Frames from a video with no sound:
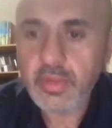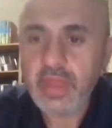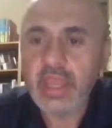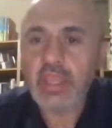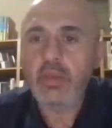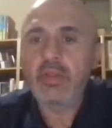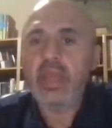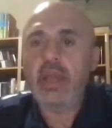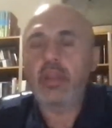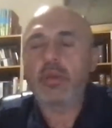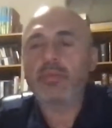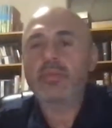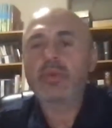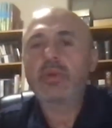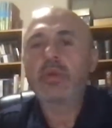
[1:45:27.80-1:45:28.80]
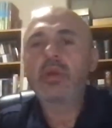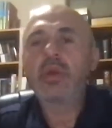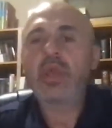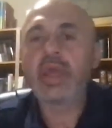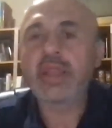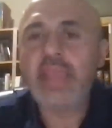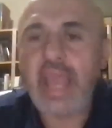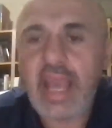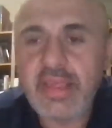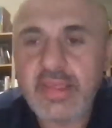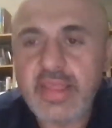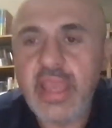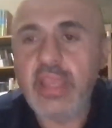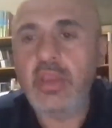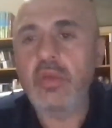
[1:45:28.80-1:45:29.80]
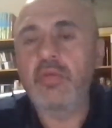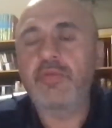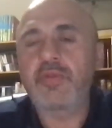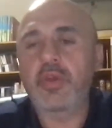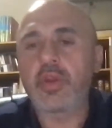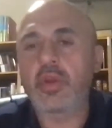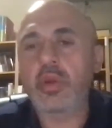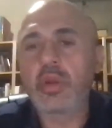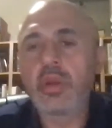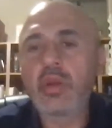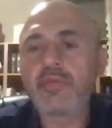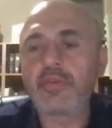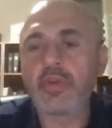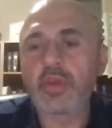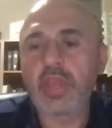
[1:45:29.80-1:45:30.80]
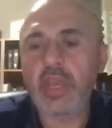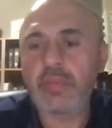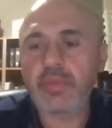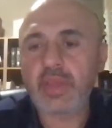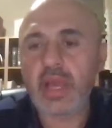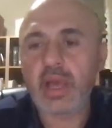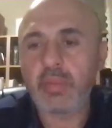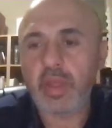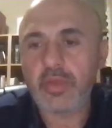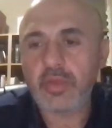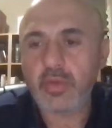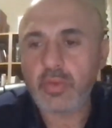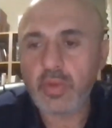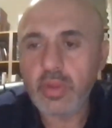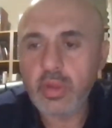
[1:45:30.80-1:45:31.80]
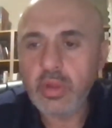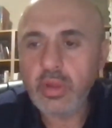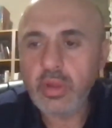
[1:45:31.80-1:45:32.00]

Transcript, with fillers: Thank you, Daniel. And Cass, thank you for your for your gifts. God bless you.